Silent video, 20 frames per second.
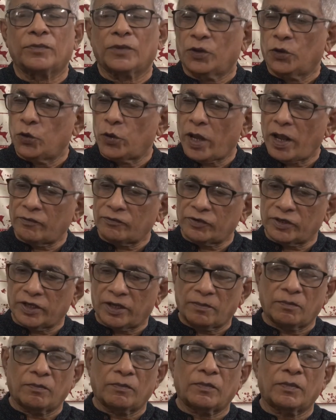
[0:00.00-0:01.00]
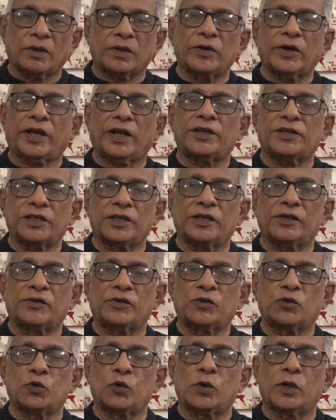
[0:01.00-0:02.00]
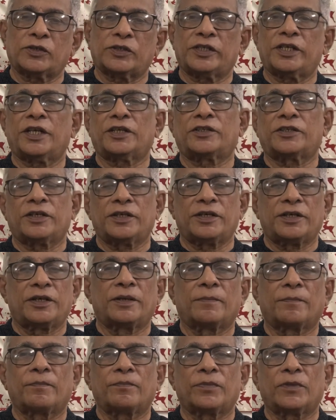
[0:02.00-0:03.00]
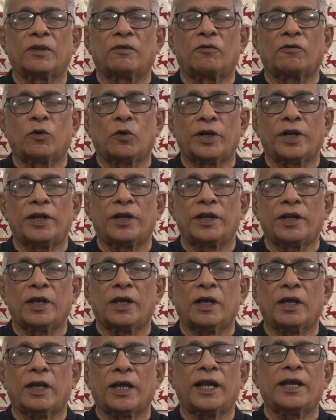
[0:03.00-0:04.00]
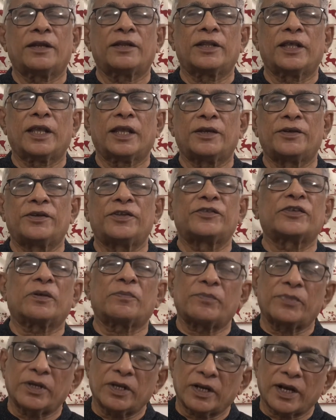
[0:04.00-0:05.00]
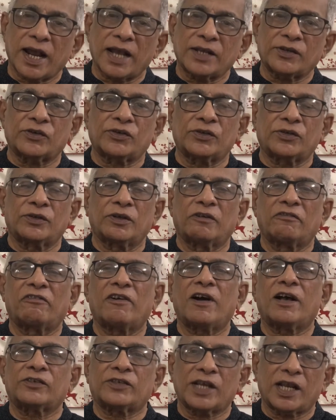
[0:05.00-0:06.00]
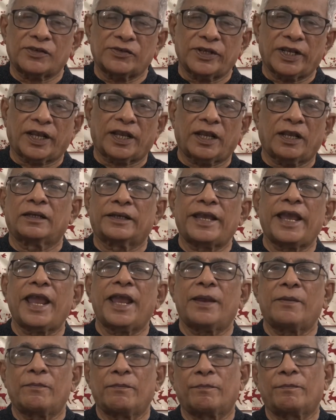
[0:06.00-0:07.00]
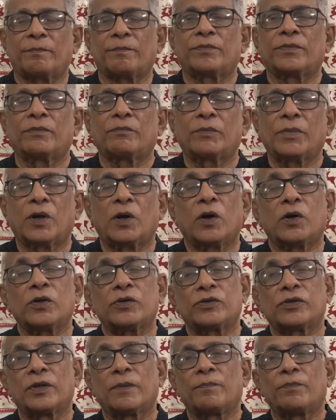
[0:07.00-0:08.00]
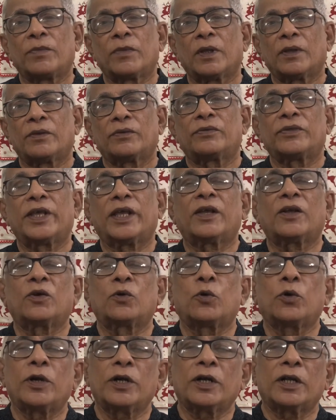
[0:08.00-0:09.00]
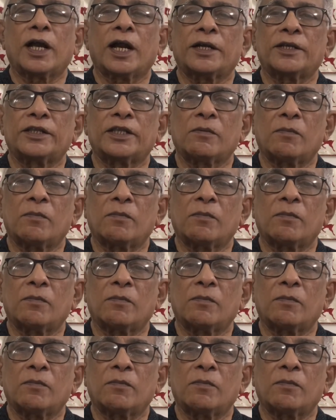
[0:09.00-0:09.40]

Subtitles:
you have some cricketers who were selected for India and they disappear as fast as they came because they couldn't cut the